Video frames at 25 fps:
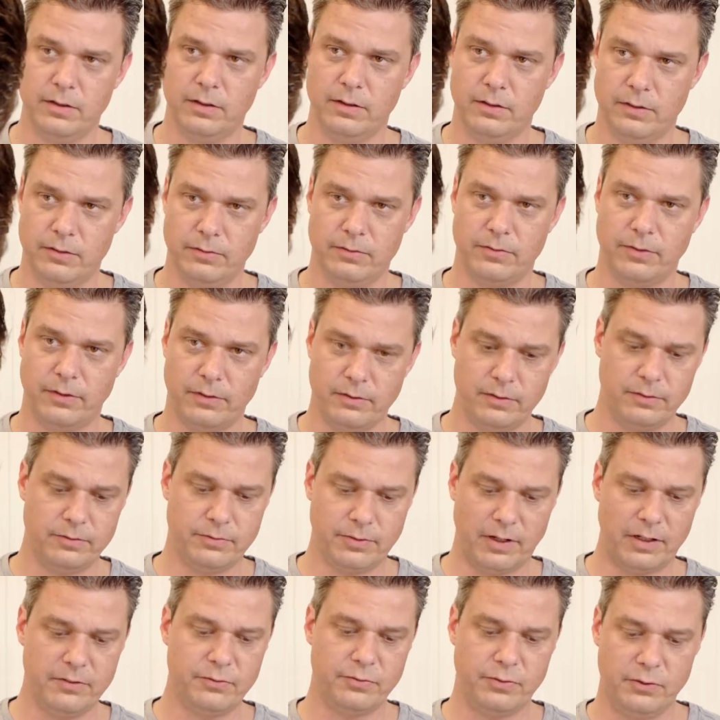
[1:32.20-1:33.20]
some kind of
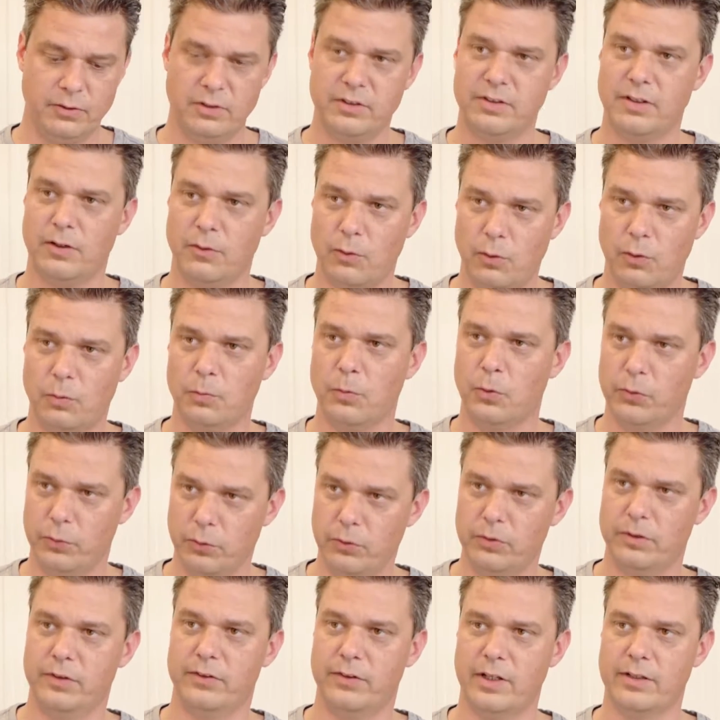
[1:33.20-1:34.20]
vernier
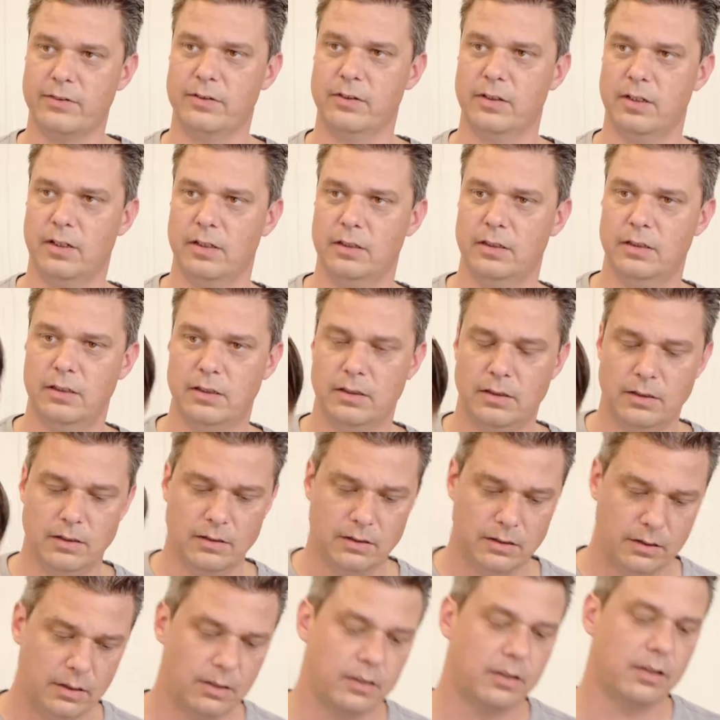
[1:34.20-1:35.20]
adjustment?
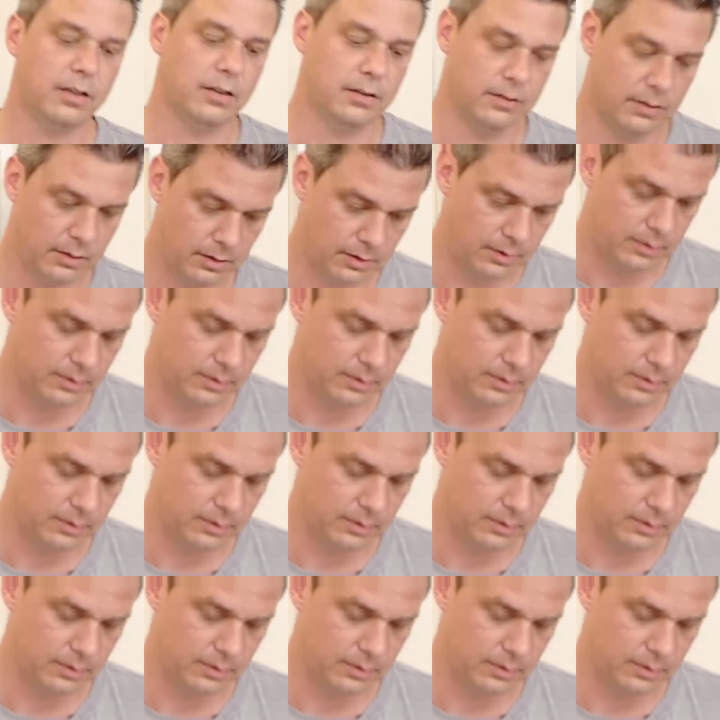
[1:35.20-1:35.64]
Exactly.